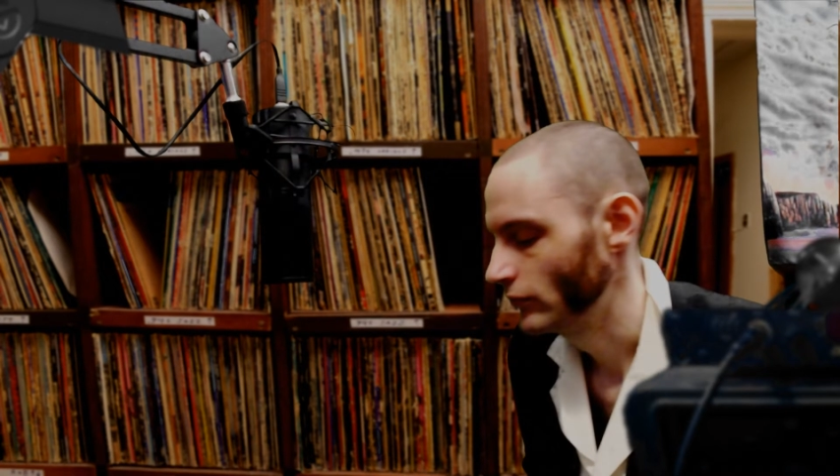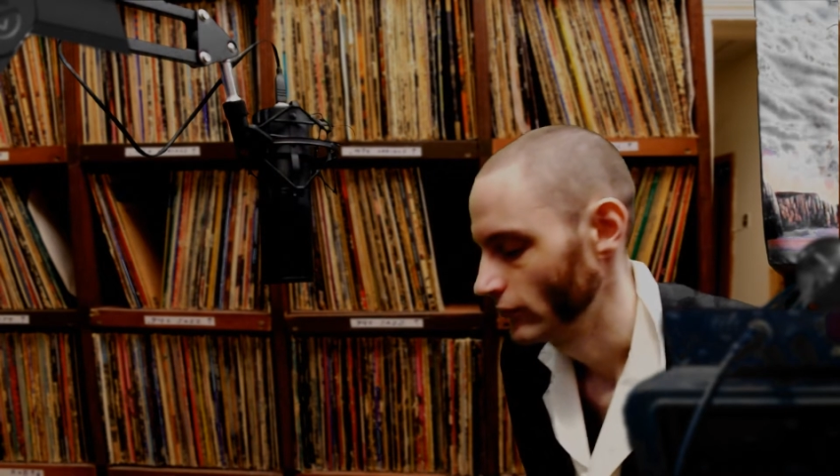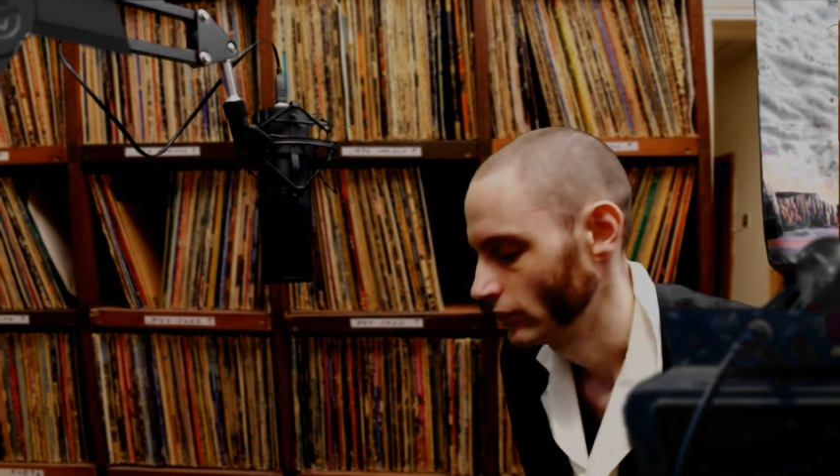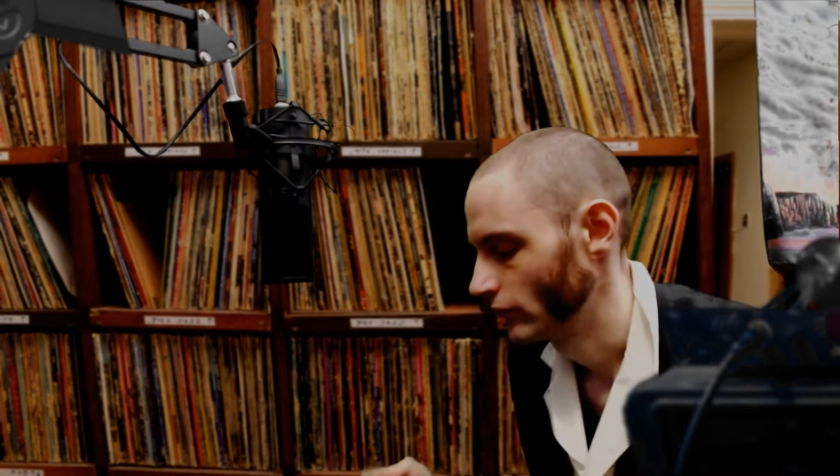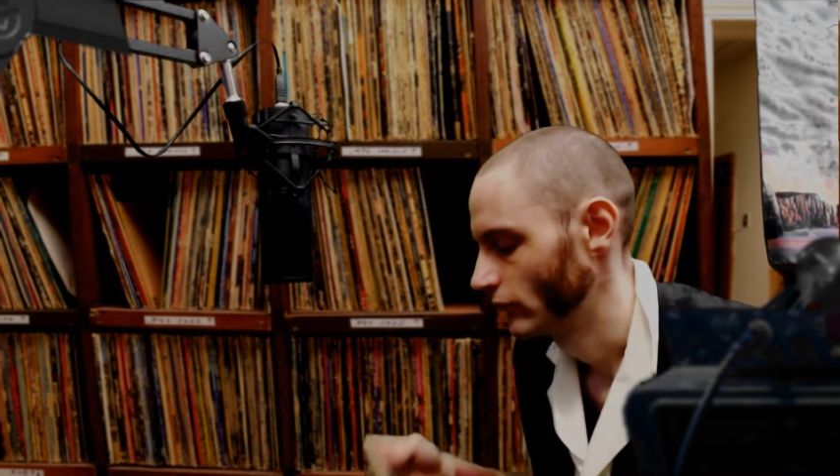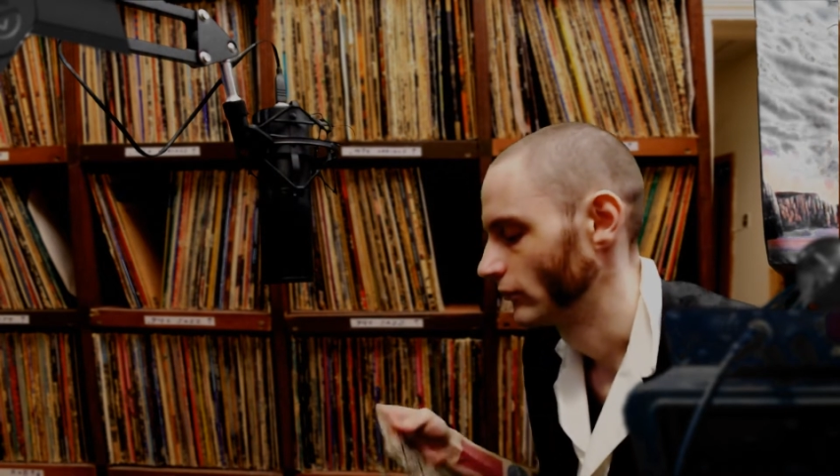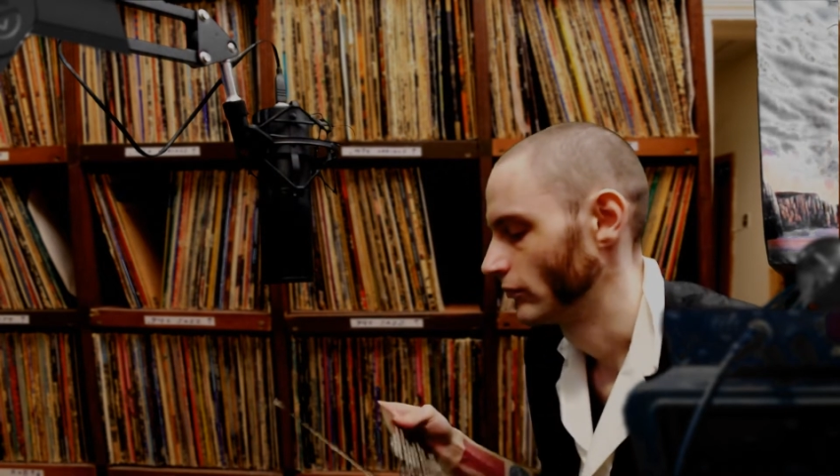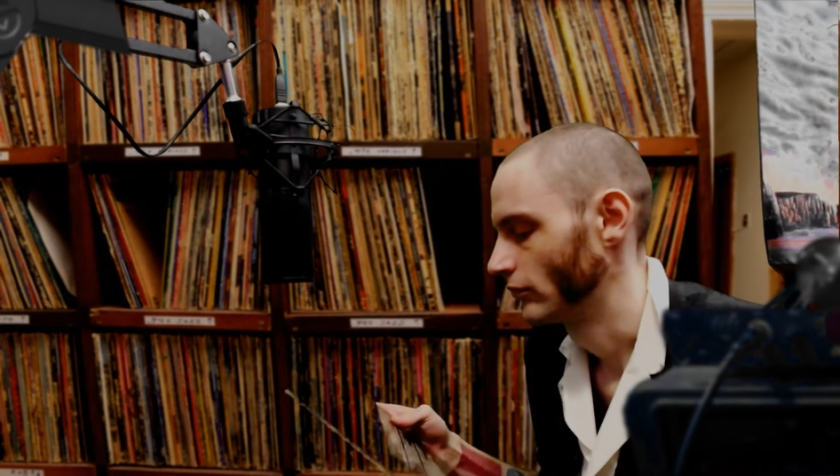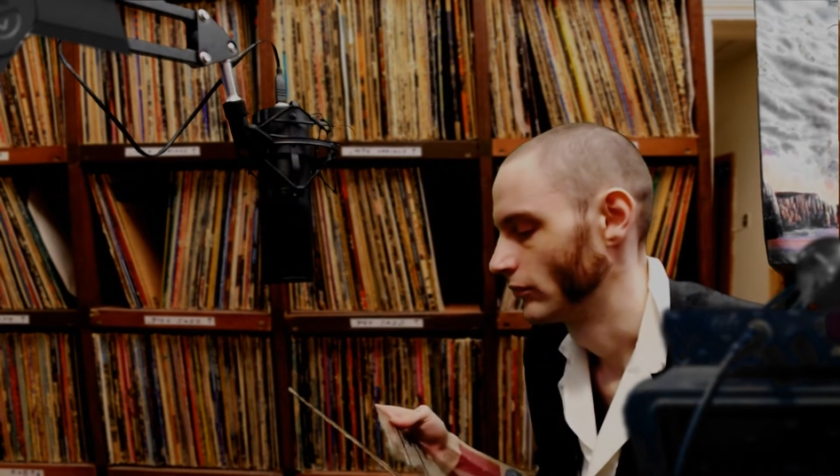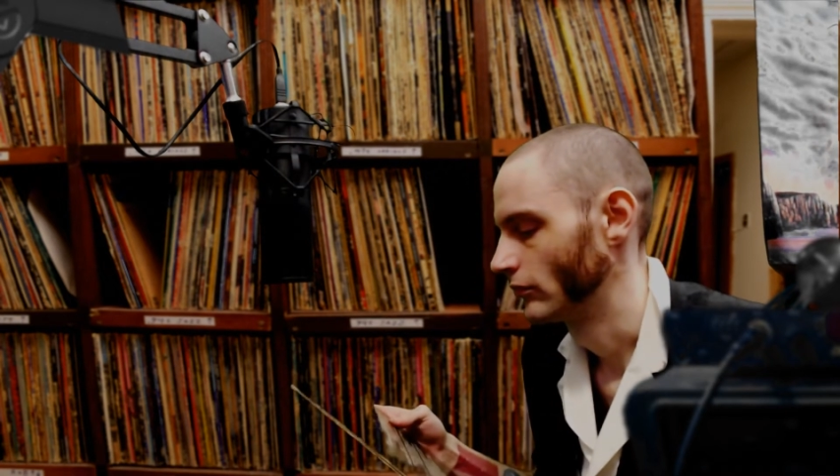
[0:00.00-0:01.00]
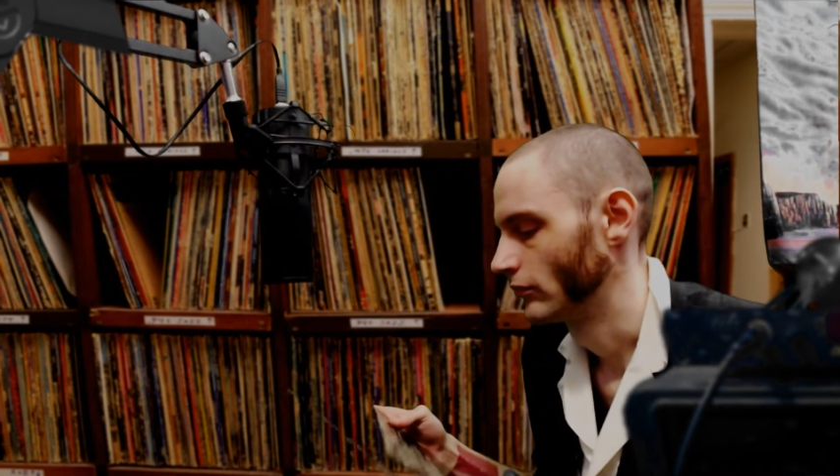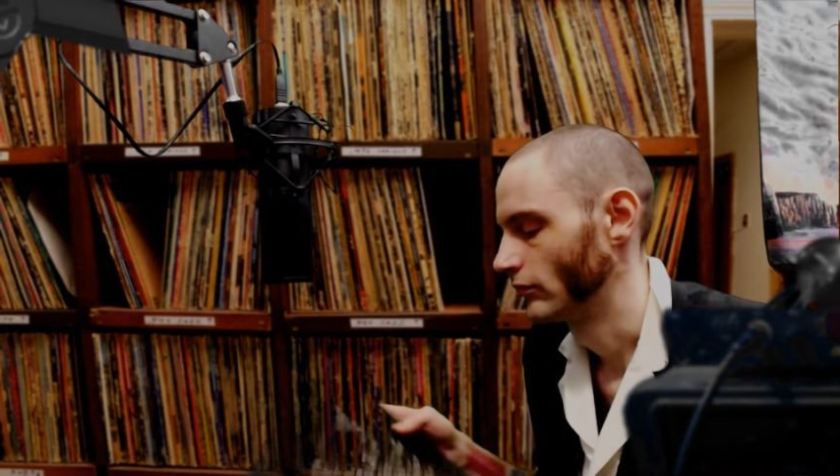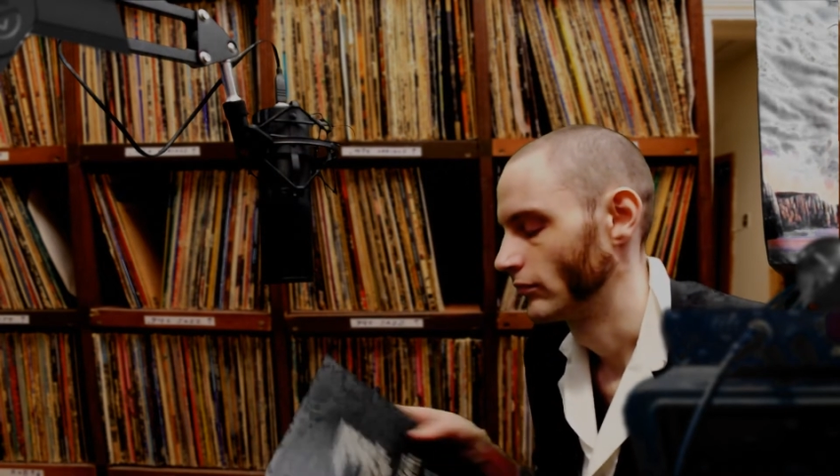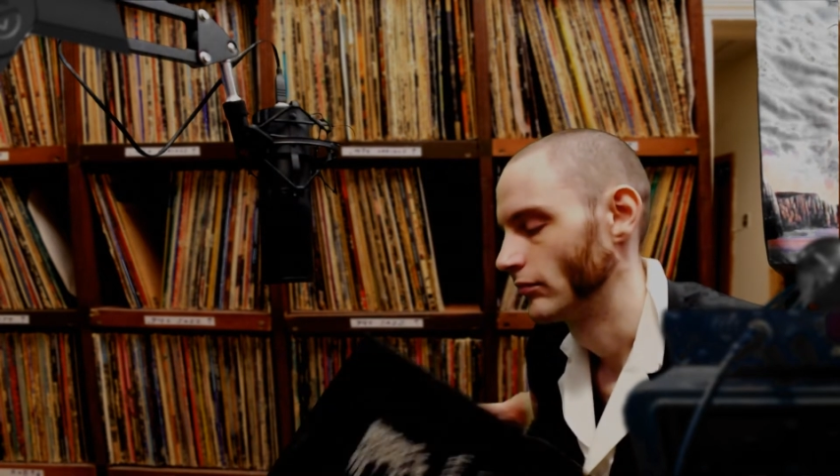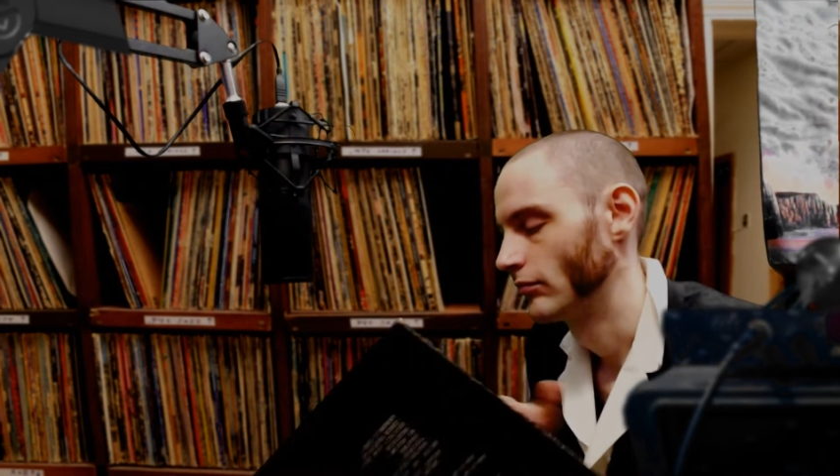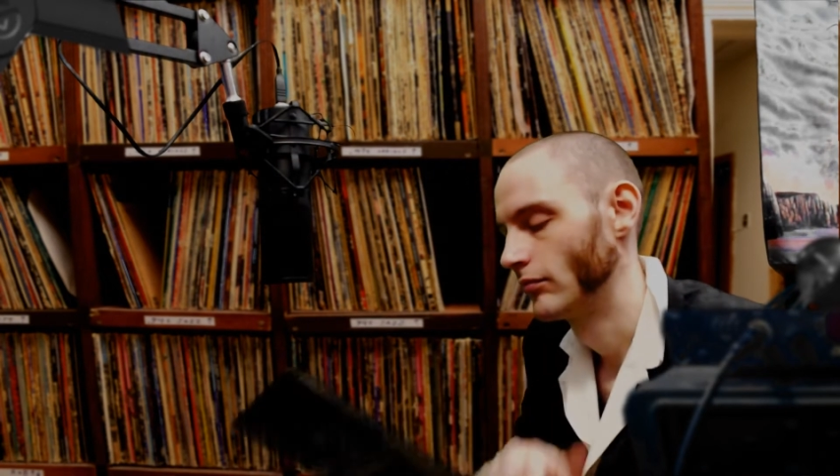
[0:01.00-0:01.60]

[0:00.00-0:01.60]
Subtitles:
Klandinsky's